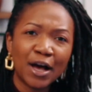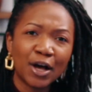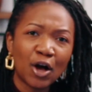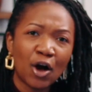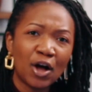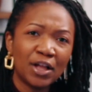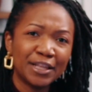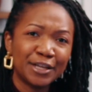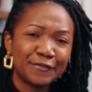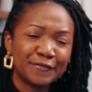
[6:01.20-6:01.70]
a
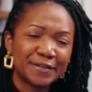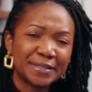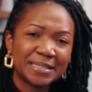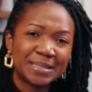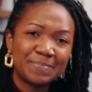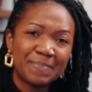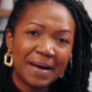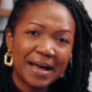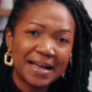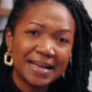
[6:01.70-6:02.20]
call and
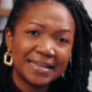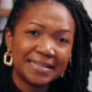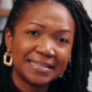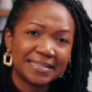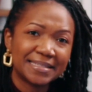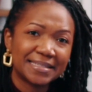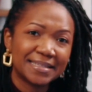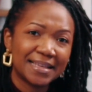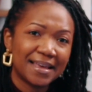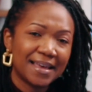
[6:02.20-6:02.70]

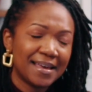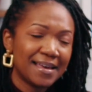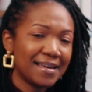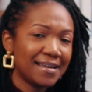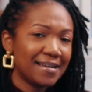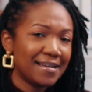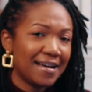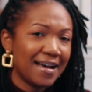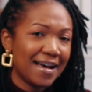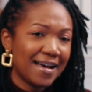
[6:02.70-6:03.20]
response,
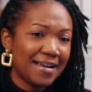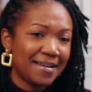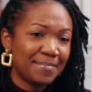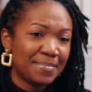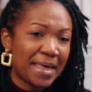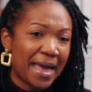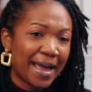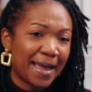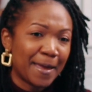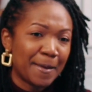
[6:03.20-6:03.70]

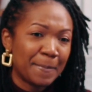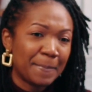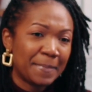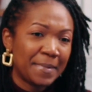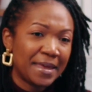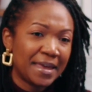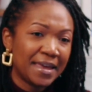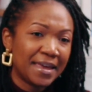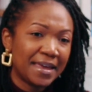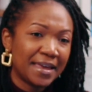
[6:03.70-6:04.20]
that can
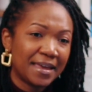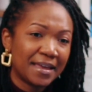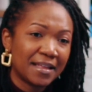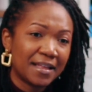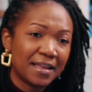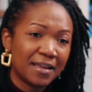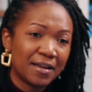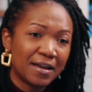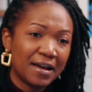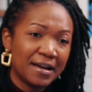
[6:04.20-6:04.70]

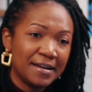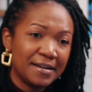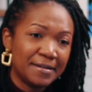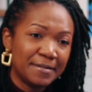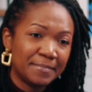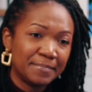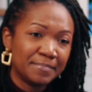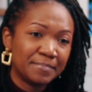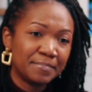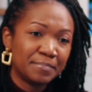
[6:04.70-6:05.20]
be
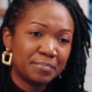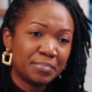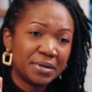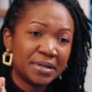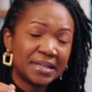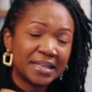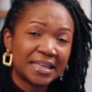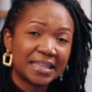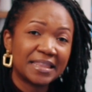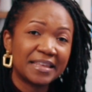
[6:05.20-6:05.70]

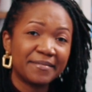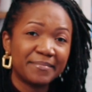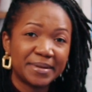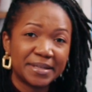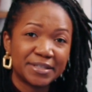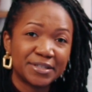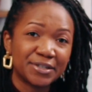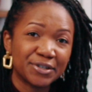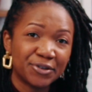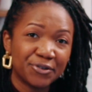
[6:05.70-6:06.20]
putting them
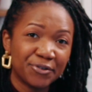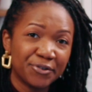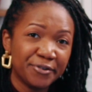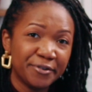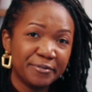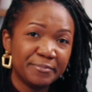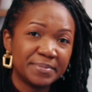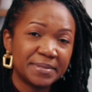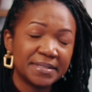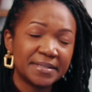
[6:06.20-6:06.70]
into
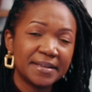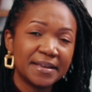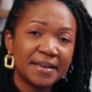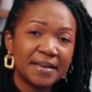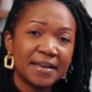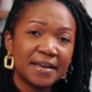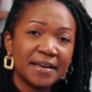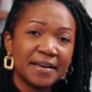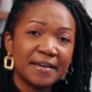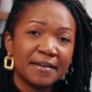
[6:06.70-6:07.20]
groups.
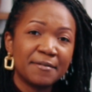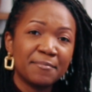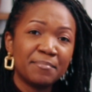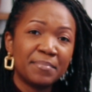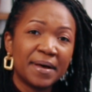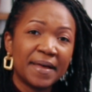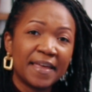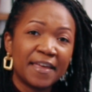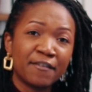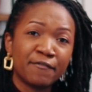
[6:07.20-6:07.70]

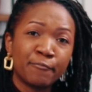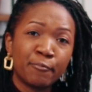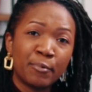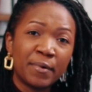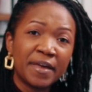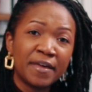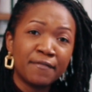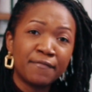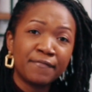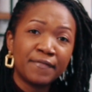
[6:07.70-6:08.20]
But if
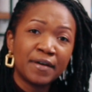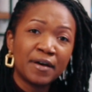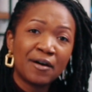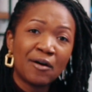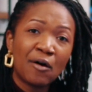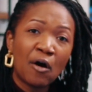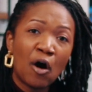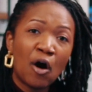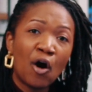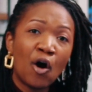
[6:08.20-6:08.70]
we
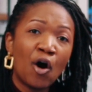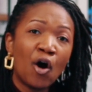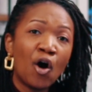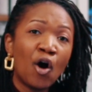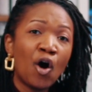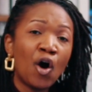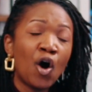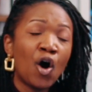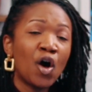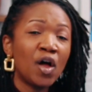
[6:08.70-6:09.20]
fill
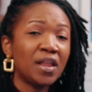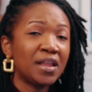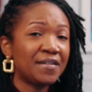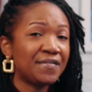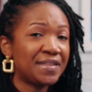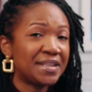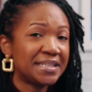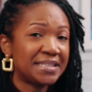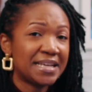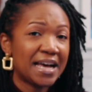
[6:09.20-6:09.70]
all
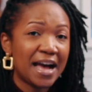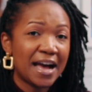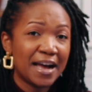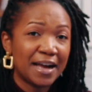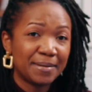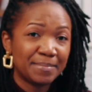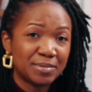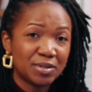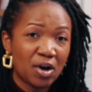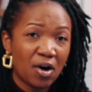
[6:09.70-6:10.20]
of the
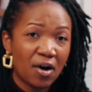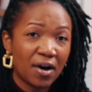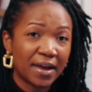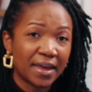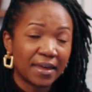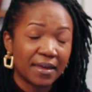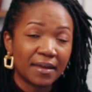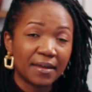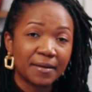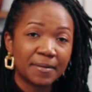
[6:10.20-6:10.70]
time
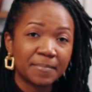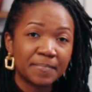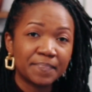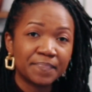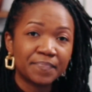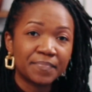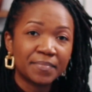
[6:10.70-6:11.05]
talking,